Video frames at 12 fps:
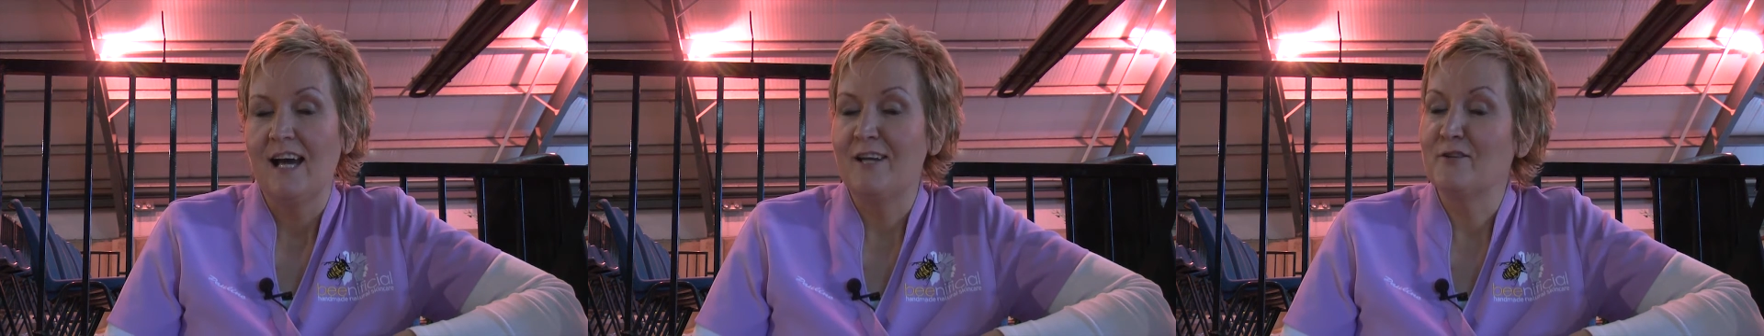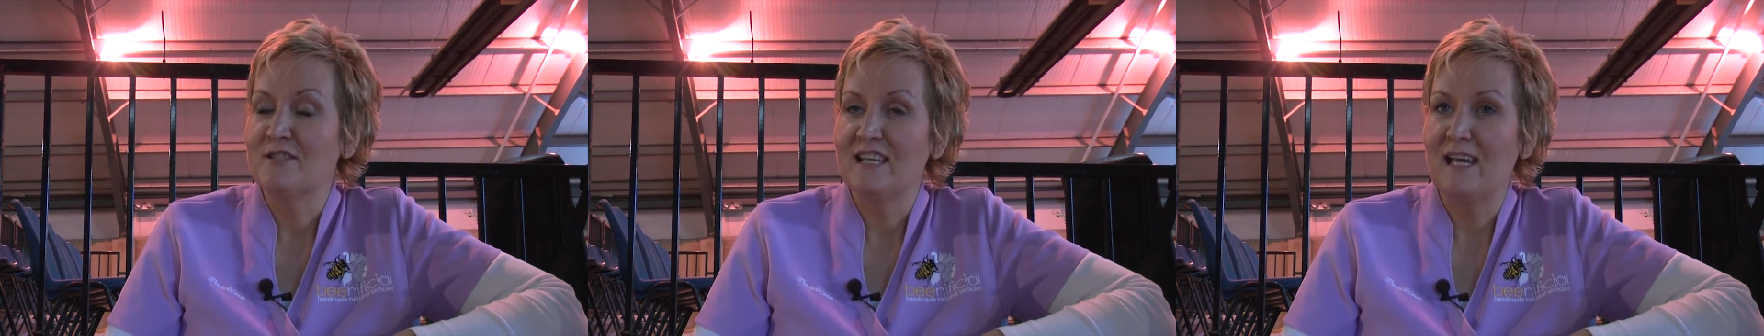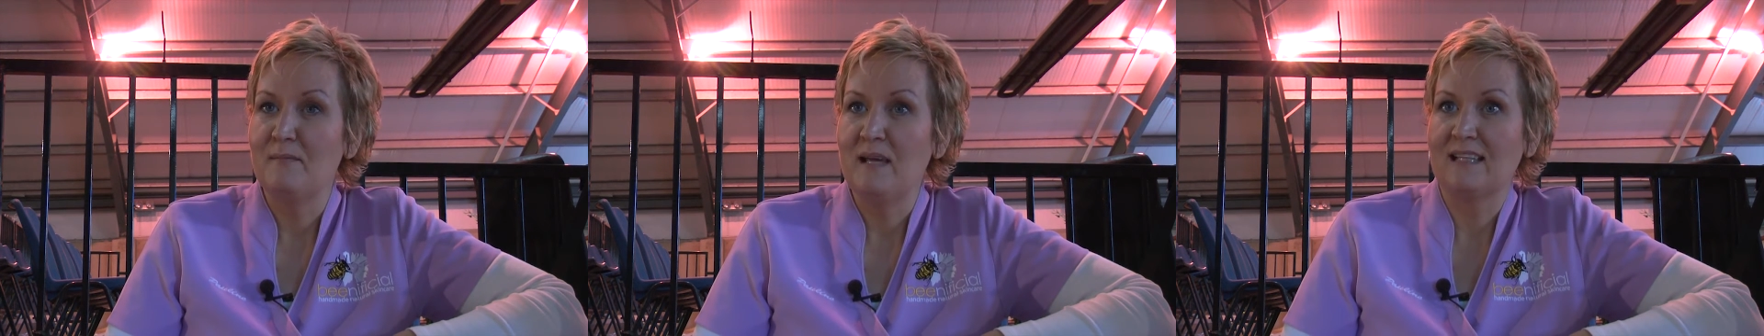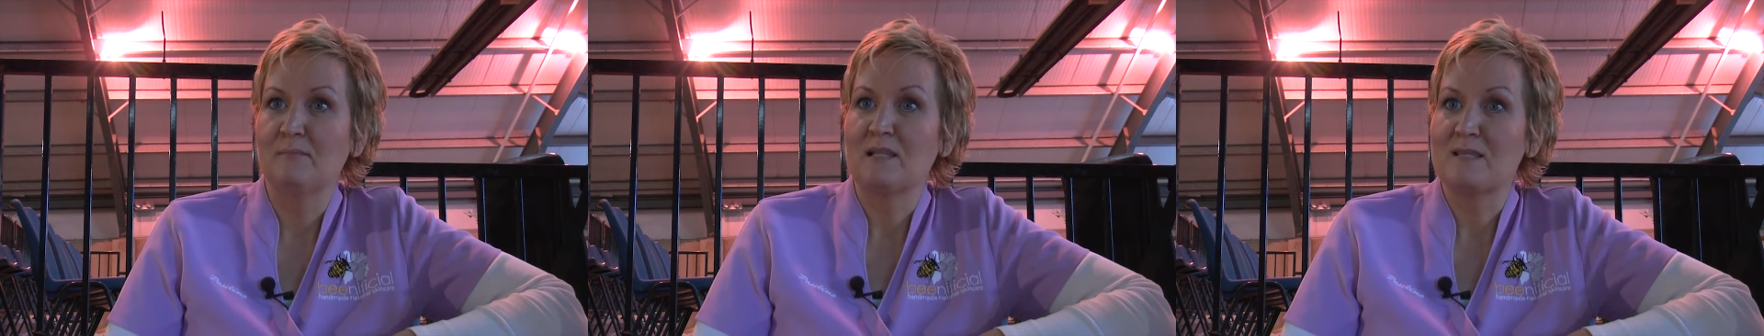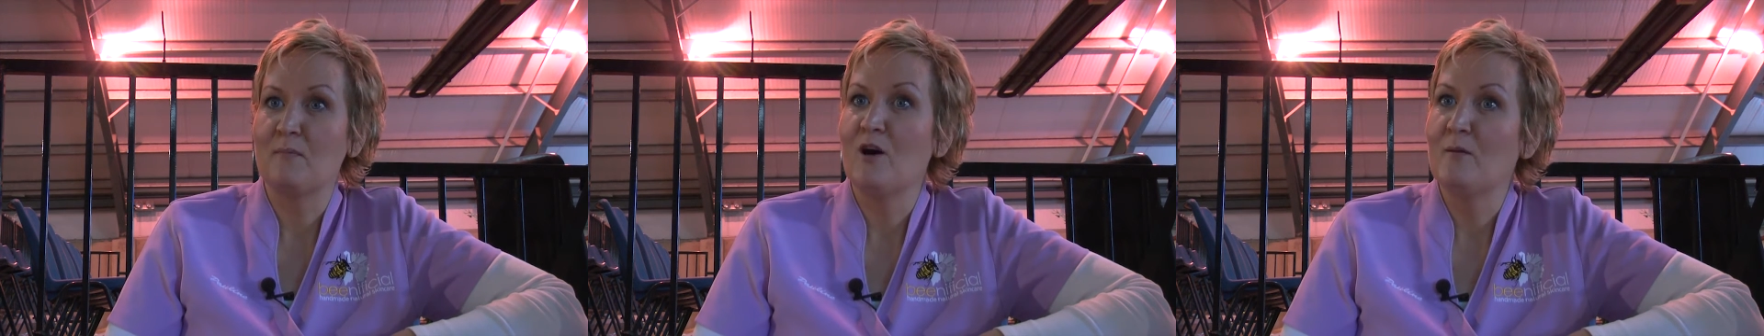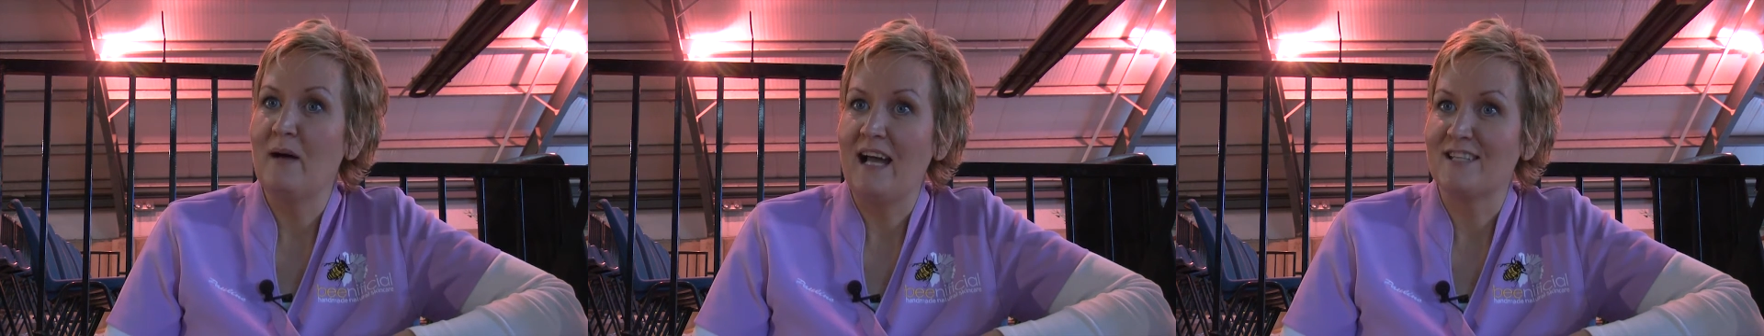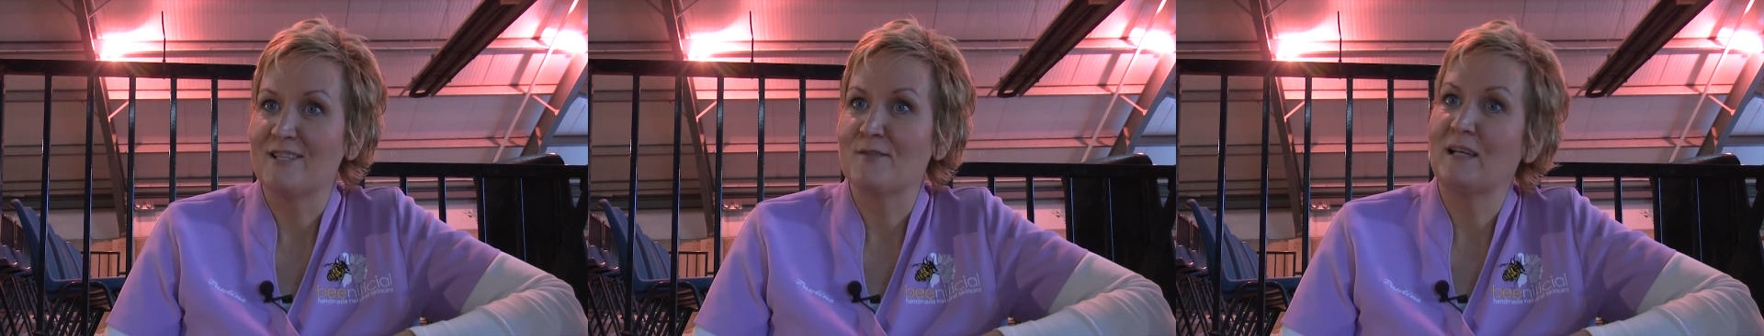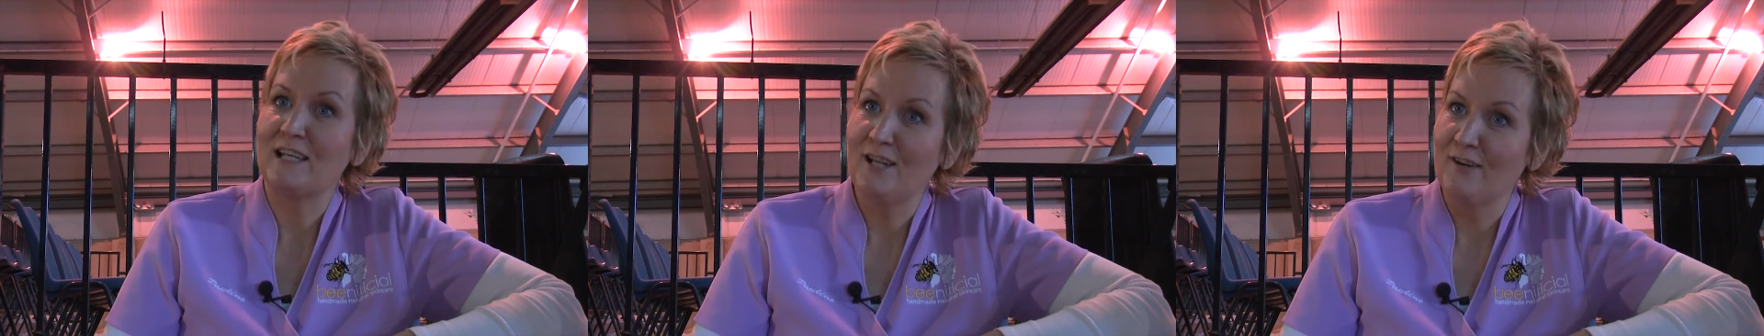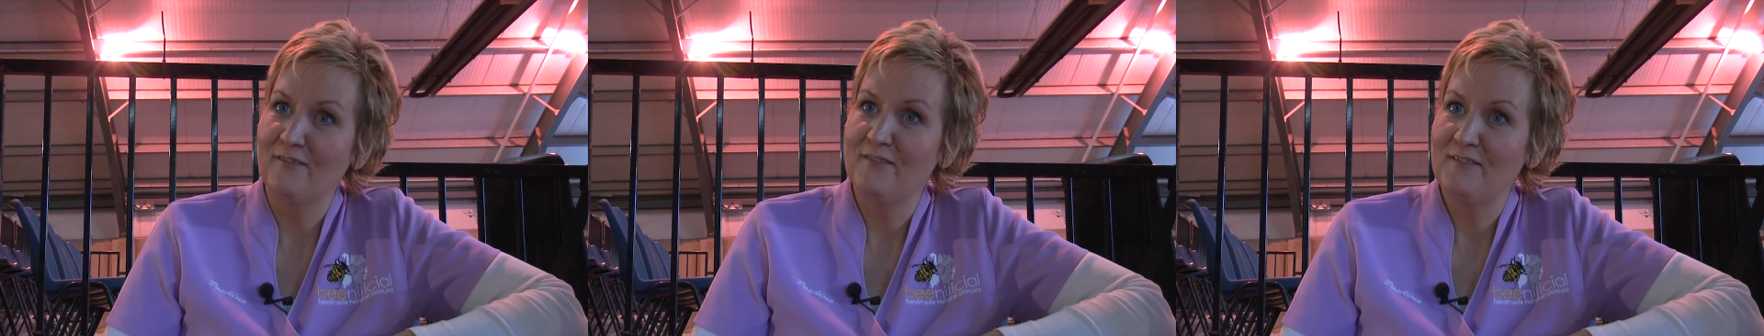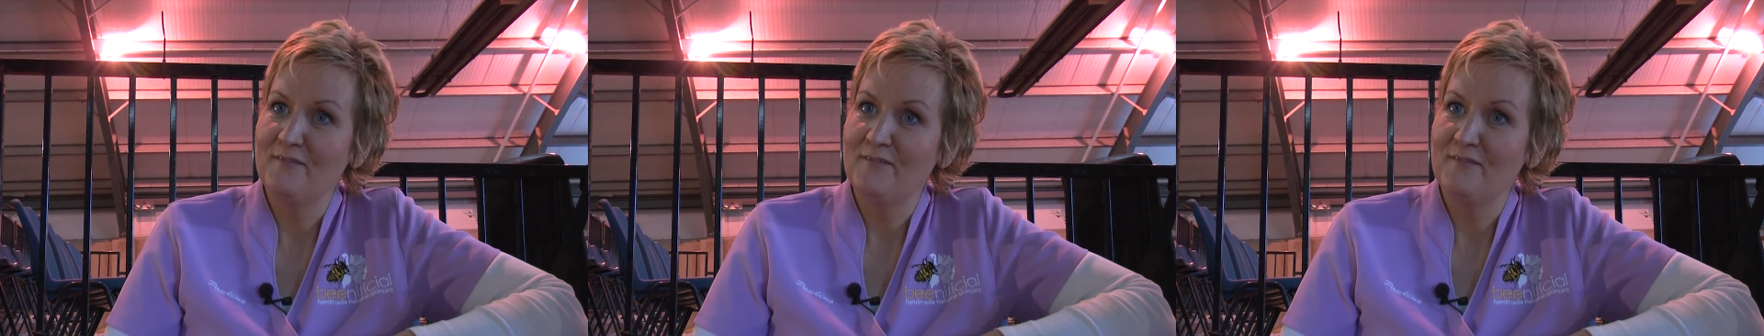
I do say I make them in small batches with love.